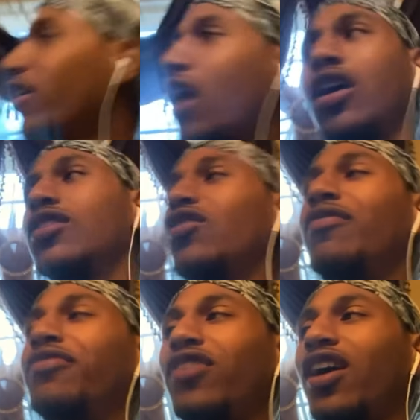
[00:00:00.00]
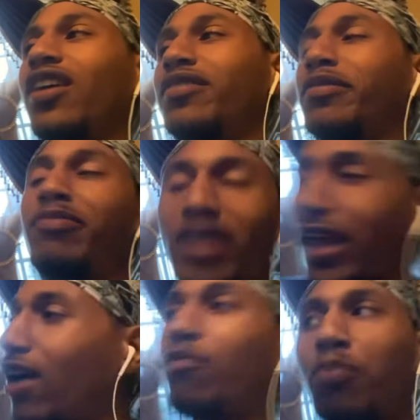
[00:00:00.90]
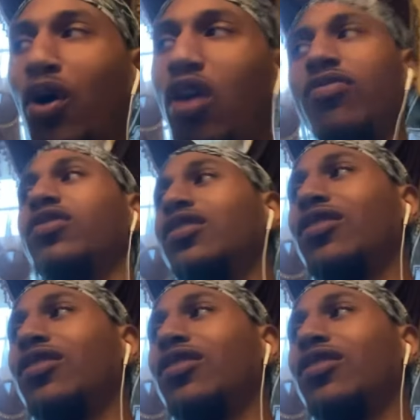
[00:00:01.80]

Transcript: nah, you dude, I'm fine. Dude. I'm perfectly